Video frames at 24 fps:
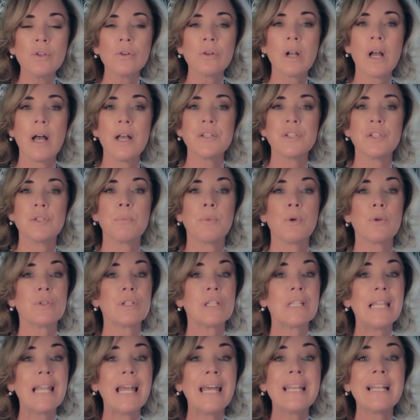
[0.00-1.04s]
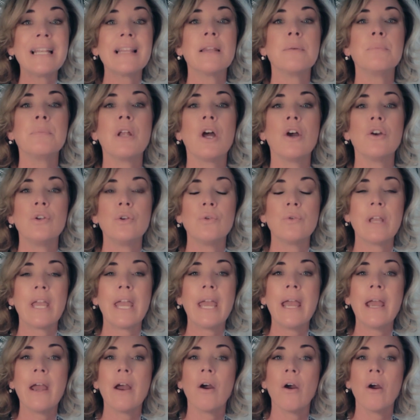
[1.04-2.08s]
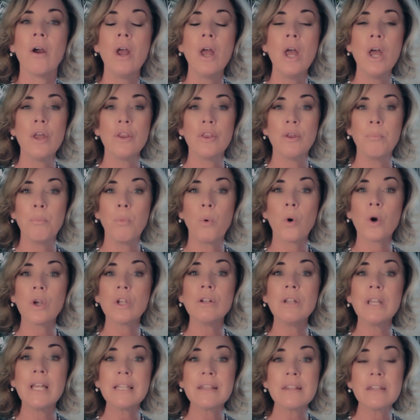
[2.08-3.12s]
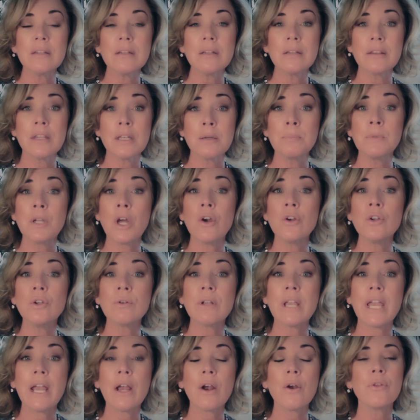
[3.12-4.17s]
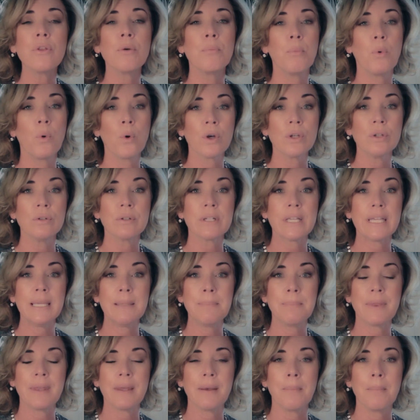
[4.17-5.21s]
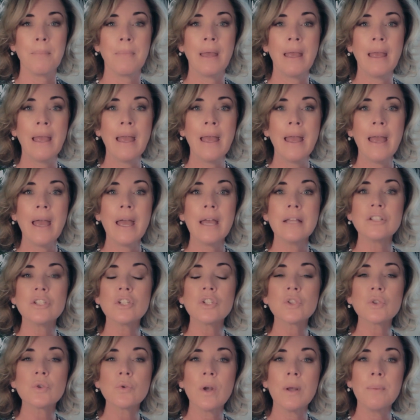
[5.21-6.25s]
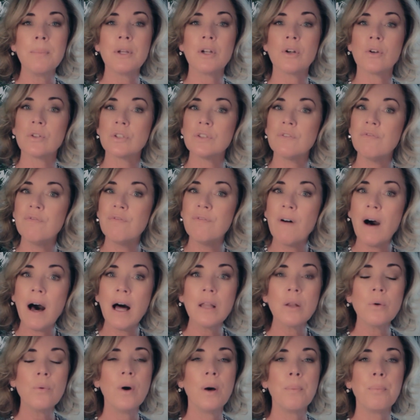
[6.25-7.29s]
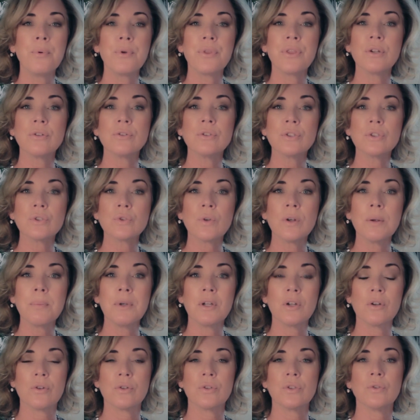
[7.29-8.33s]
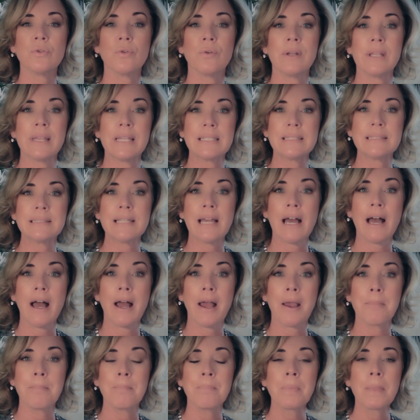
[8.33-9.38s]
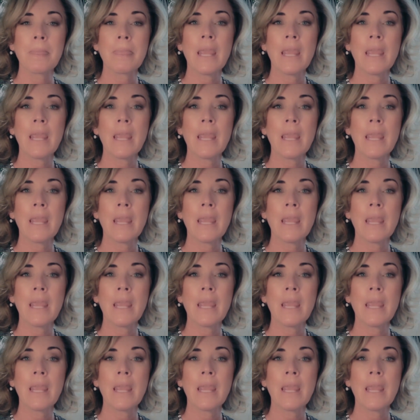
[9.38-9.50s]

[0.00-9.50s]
your customers and letting them know you care. The more you let them know you care, the more you'll keep them. Distributors, follow up with your distributors during this time.